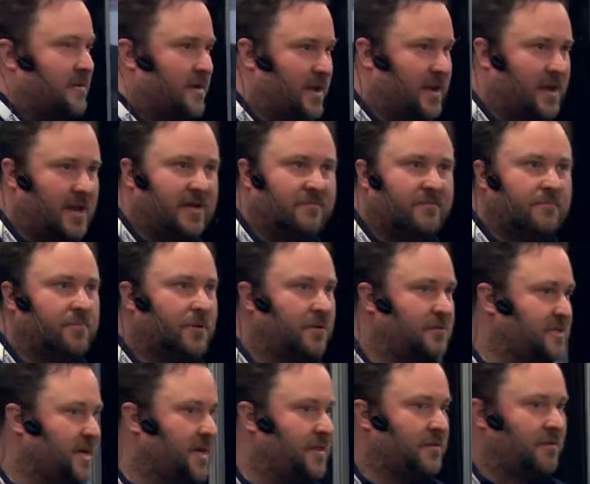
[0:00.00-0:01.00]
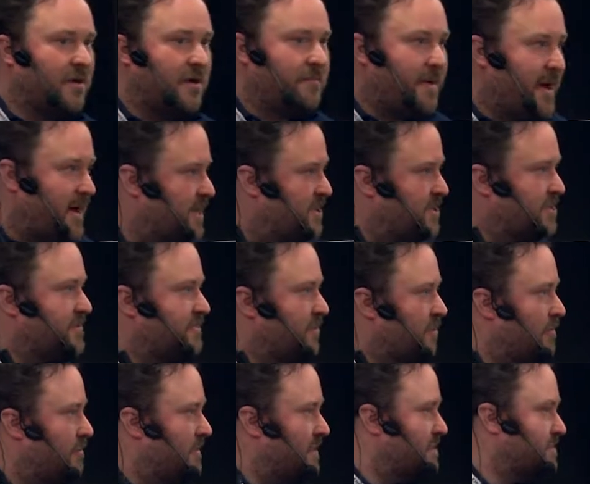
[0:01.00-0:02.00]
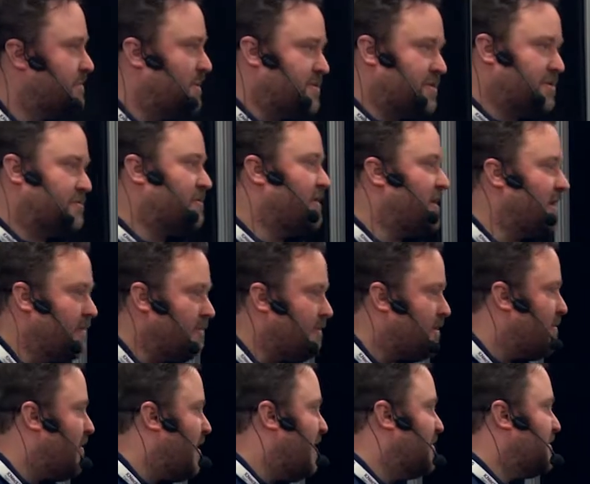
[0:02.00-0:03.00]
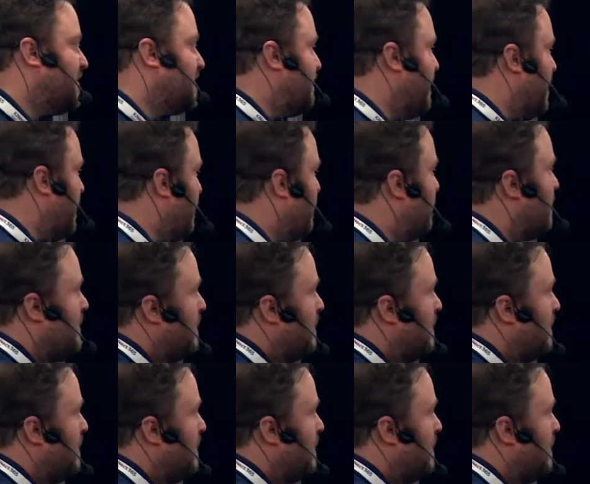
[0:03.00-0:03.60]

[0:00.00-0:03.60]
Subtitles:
It'll even pull down the right packages for me, so I just create a requirements file.